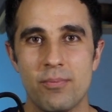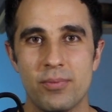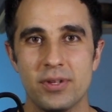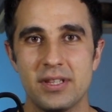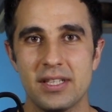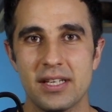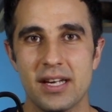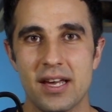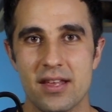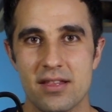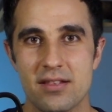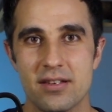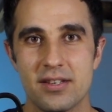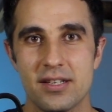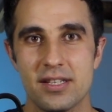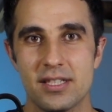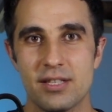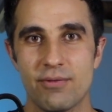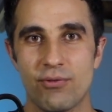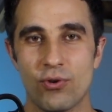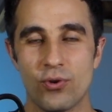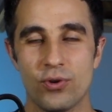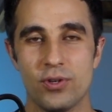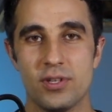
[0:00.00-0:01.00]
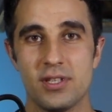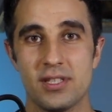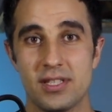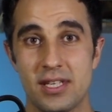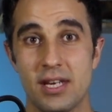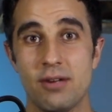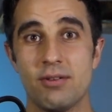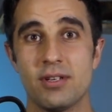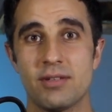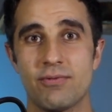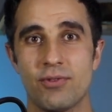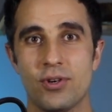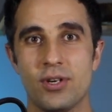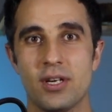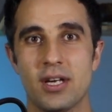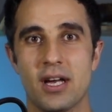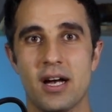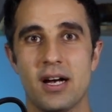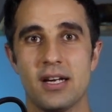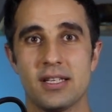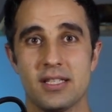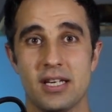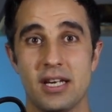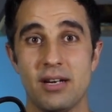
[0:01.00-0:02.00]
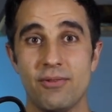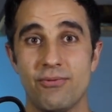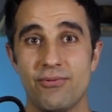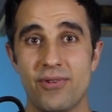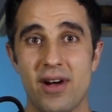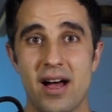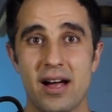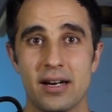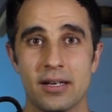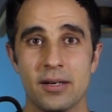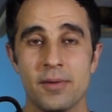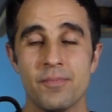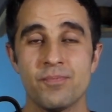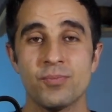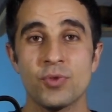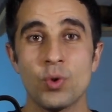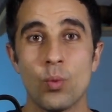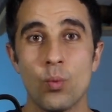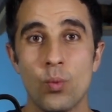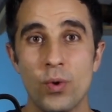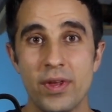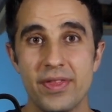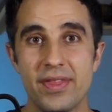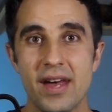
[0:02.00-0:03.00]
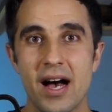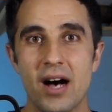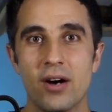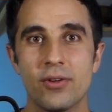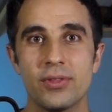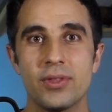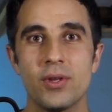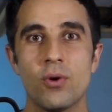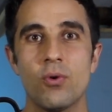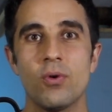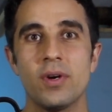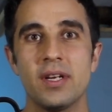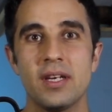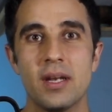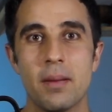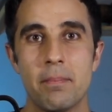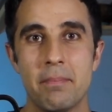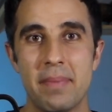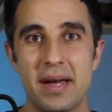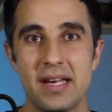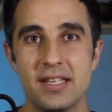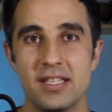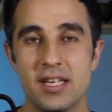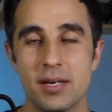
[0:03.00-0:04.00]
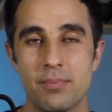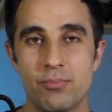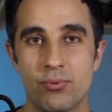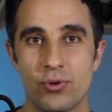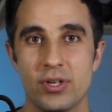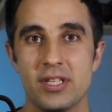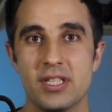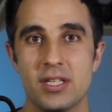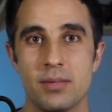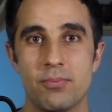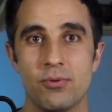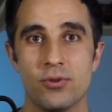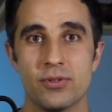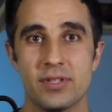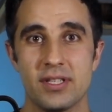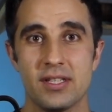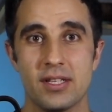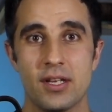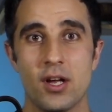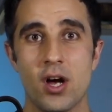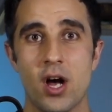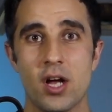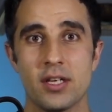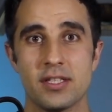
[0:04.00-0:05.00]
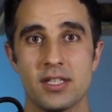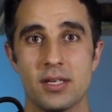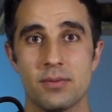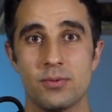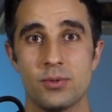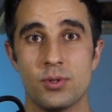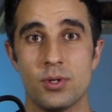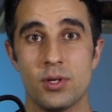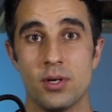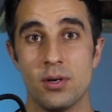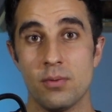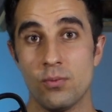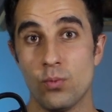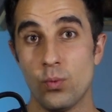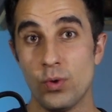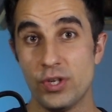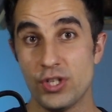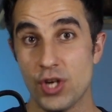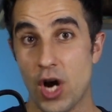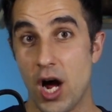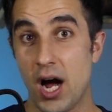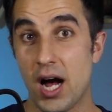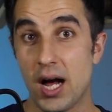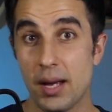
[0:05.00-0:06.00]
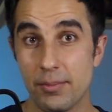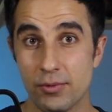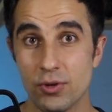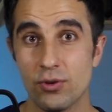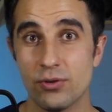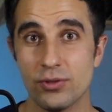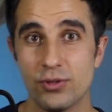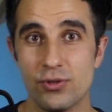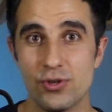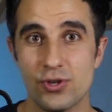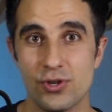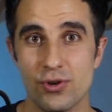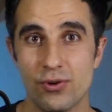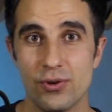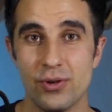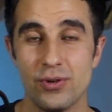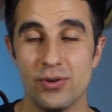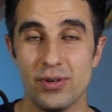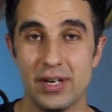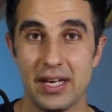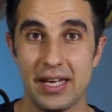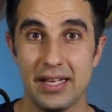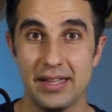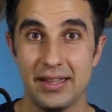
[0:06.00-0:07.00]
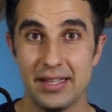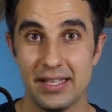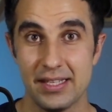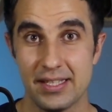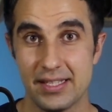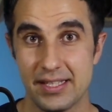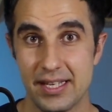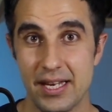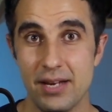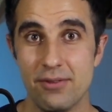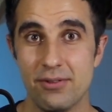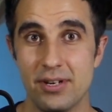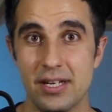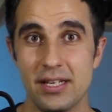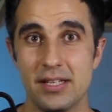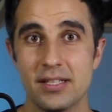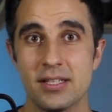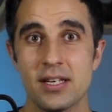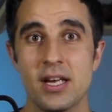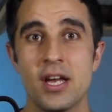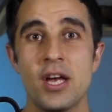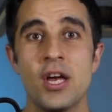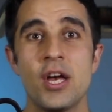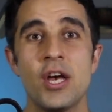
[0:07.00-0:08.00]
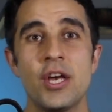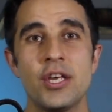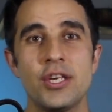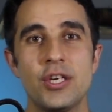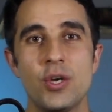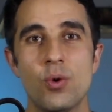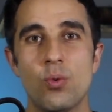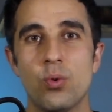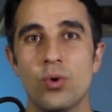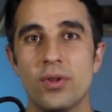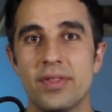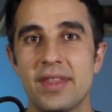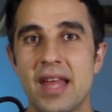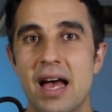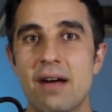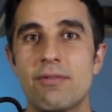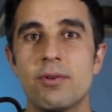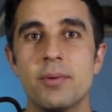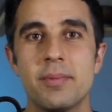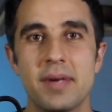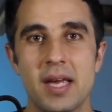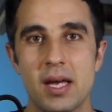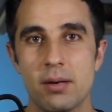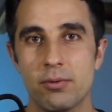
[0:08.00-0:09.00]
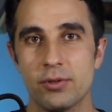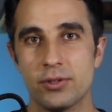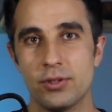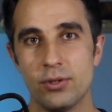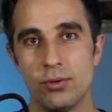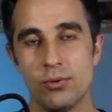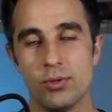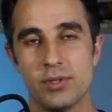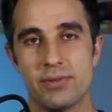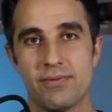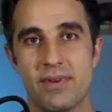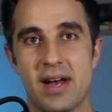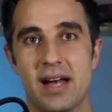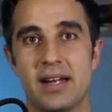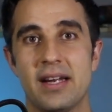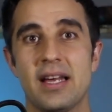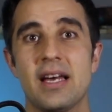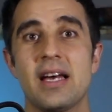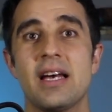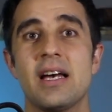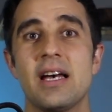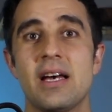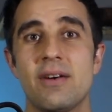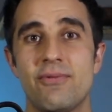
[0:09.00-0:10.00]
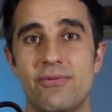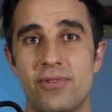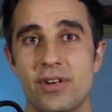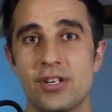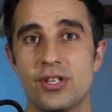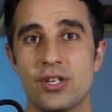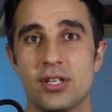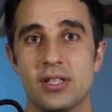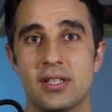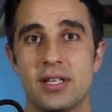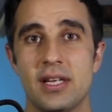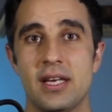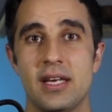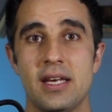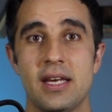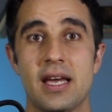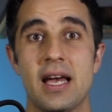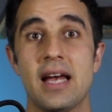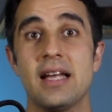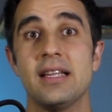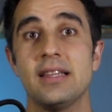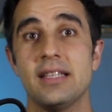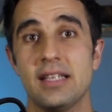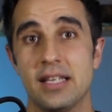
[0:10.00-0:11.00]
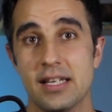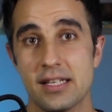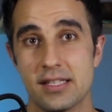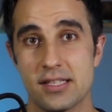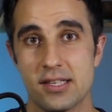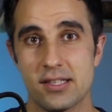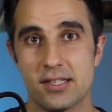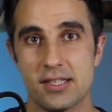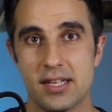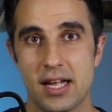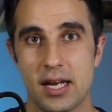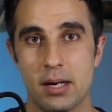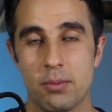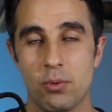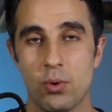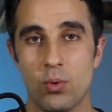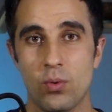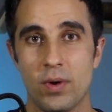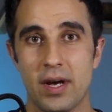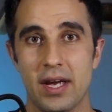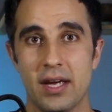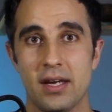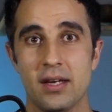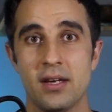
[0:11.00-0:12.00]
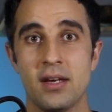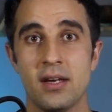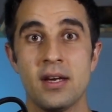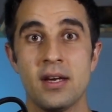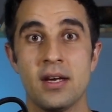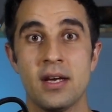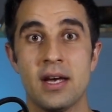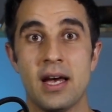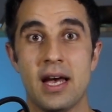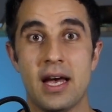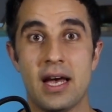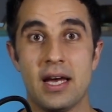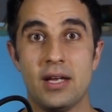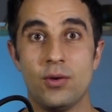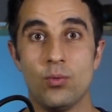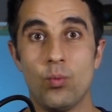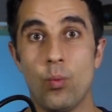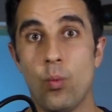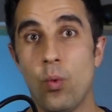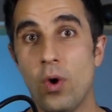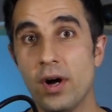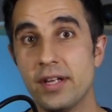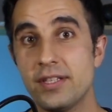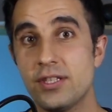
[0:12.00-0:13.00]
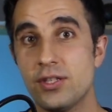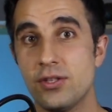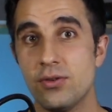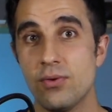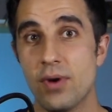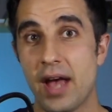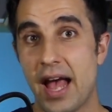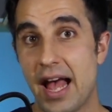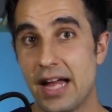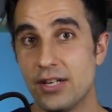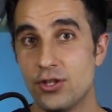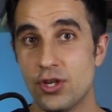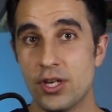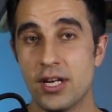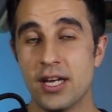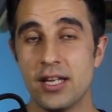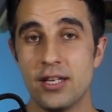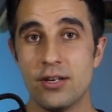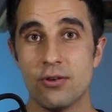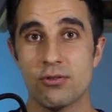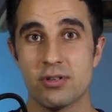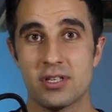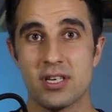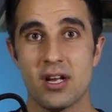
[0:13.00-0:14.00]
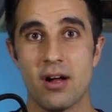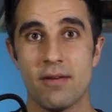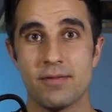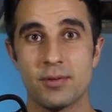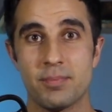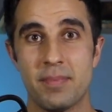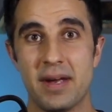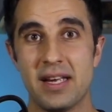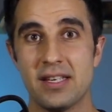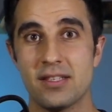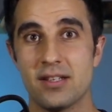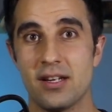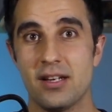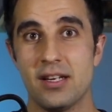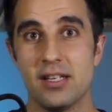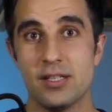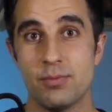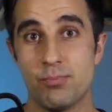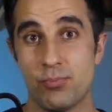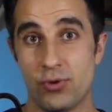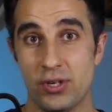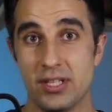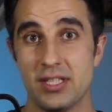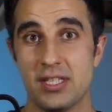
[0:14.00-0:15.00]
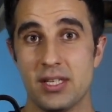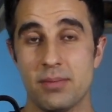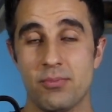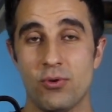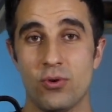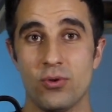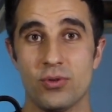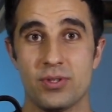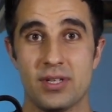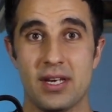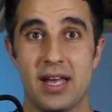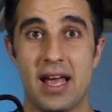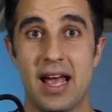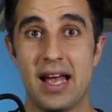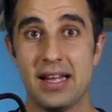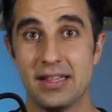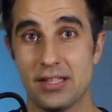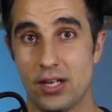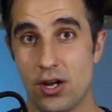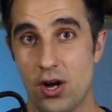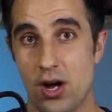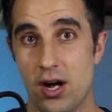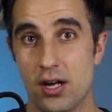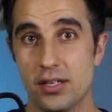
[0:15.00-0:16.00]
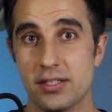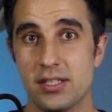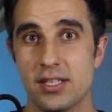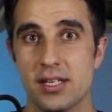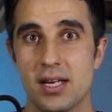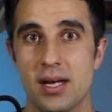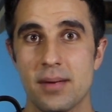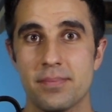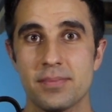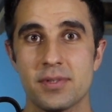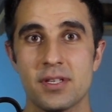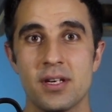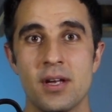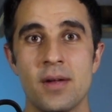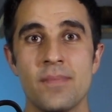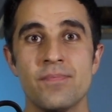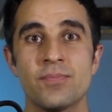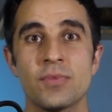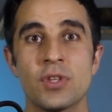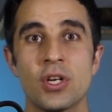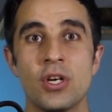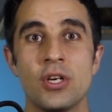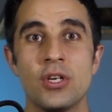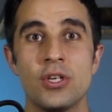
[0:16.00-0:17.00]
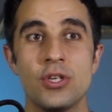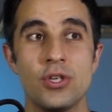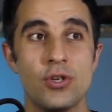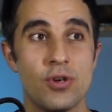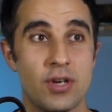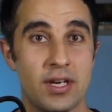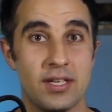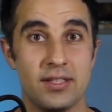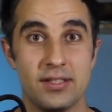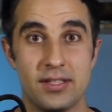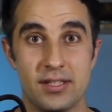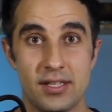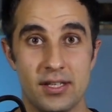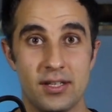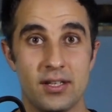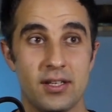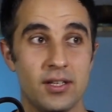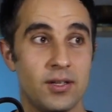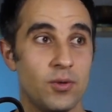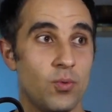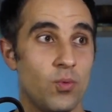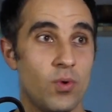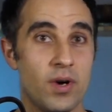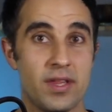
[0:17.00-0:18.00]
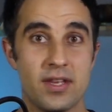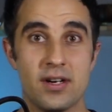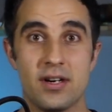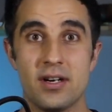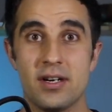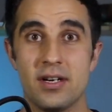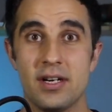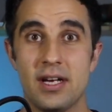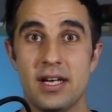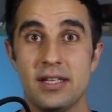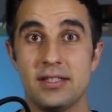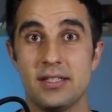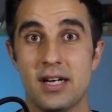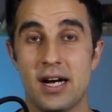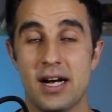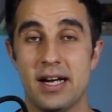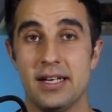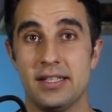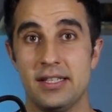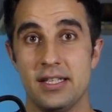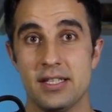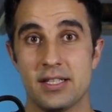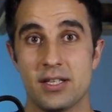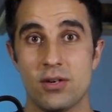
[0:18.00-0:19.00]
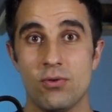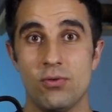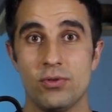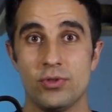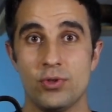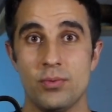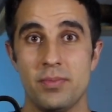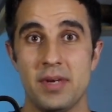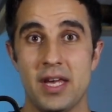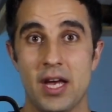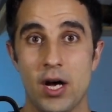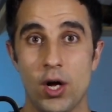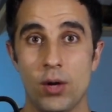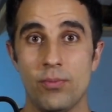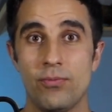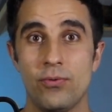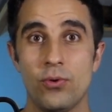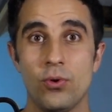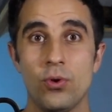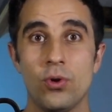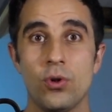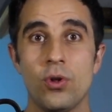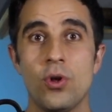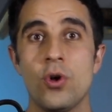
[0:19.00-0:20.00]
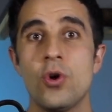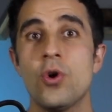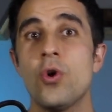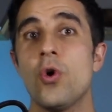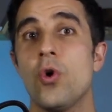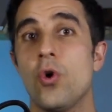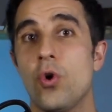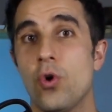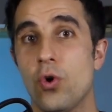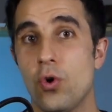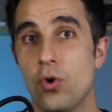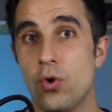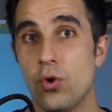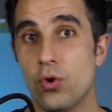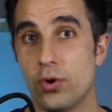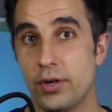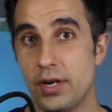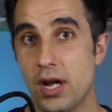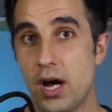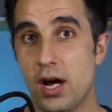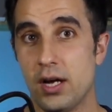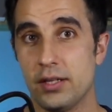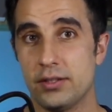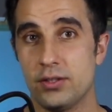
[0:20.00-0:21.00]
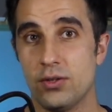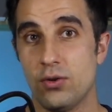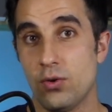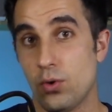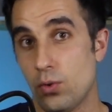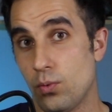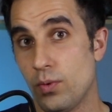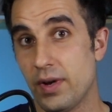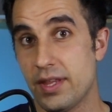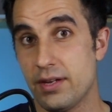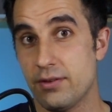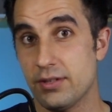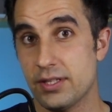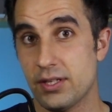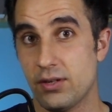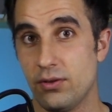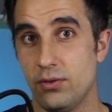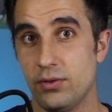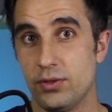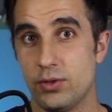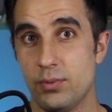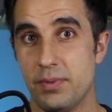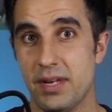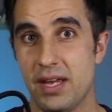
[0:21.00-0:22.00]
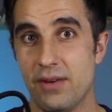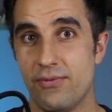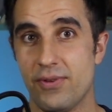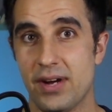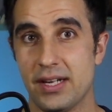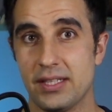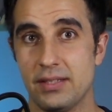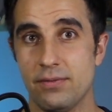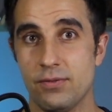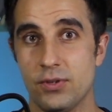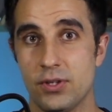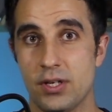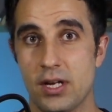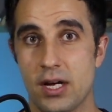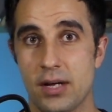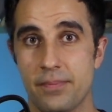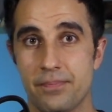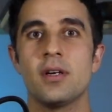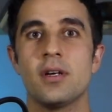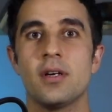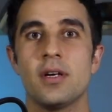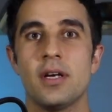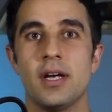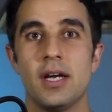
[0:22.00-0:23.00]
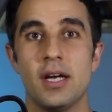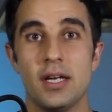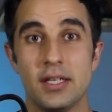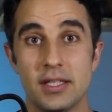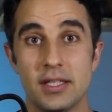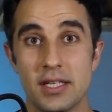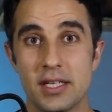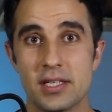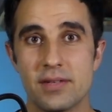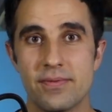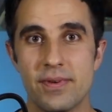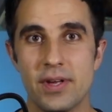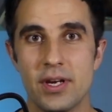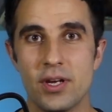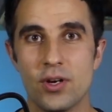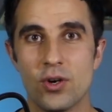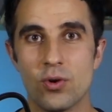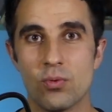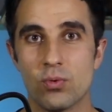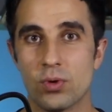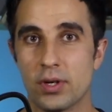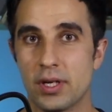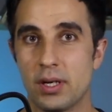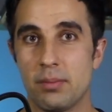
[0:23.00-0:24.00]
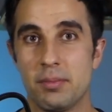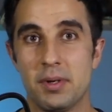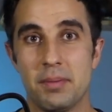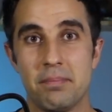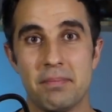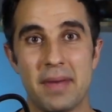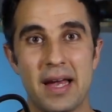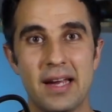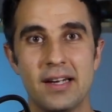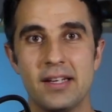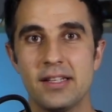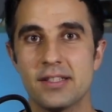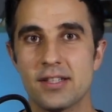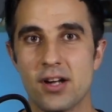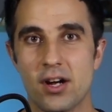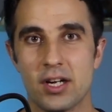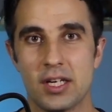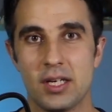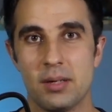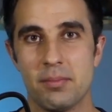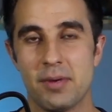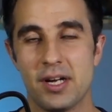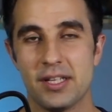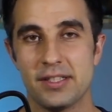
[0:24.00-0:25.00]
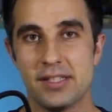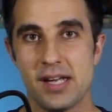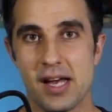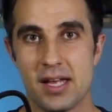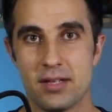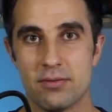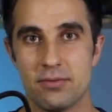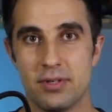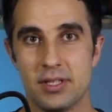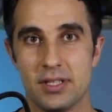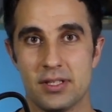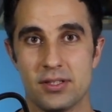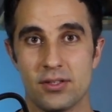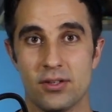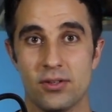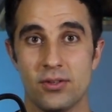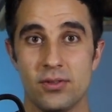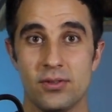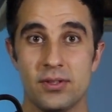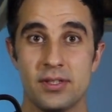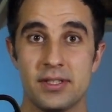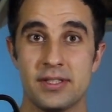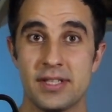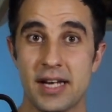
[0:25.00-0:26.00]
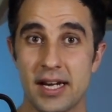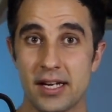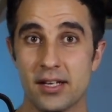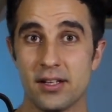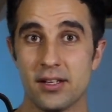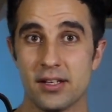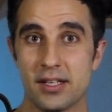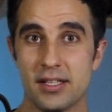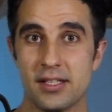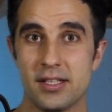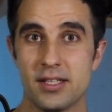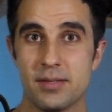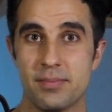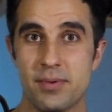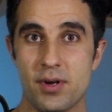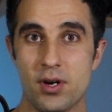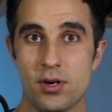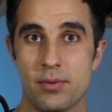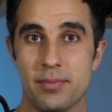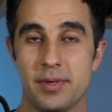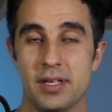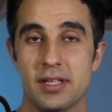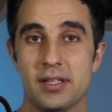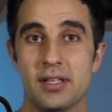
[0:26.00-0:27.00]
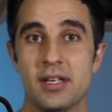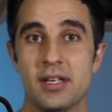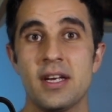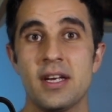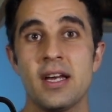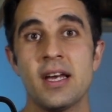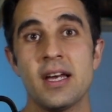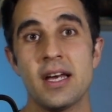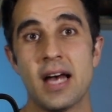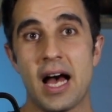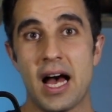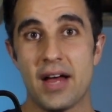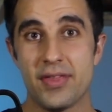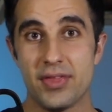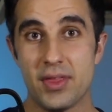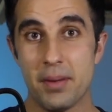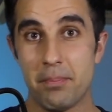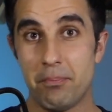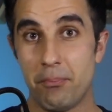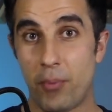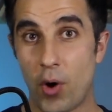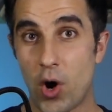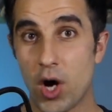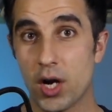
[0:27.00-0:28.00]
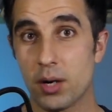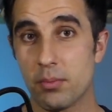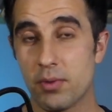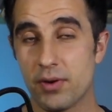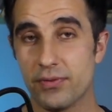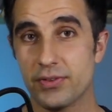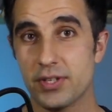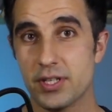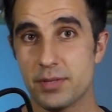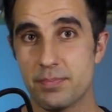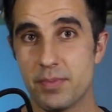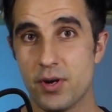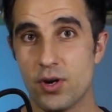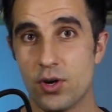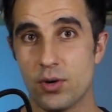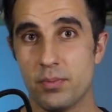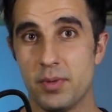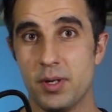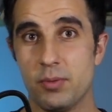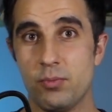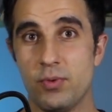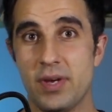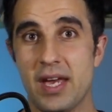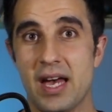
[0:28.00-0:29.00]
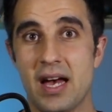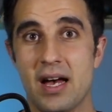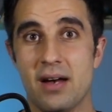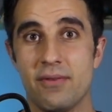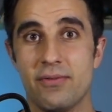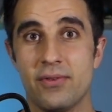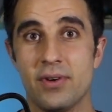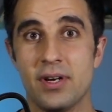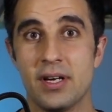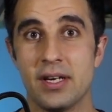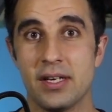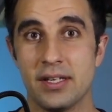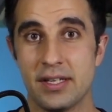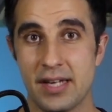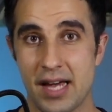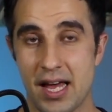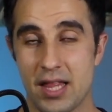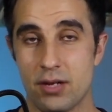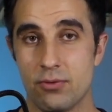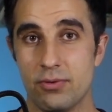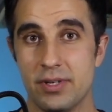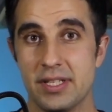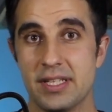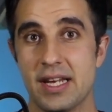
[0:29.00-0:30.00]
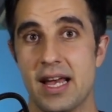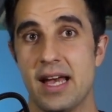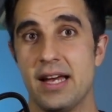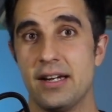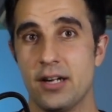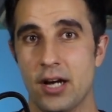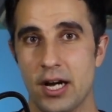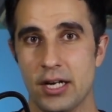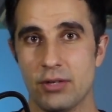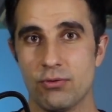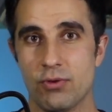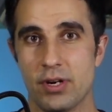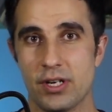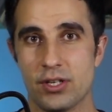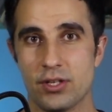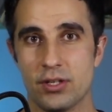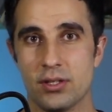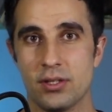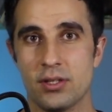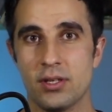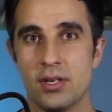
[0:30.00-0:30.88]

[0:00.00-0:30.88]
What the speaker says: together this series for you guys. In fact, without knowing the basic principles and concepts, which I'm going to show you in this series, you will never be able to lose fat efficiently and in a sustainable way. And once you educate yourselves based on these principles and concepts, you can tell whether a diet is going to be helpful or not, or whether it's going to be effective or not. In this video, we're going to be mainly talking about calories. So take a look at this pyramid. At the bottom of this pyramid, we have calories and hydration.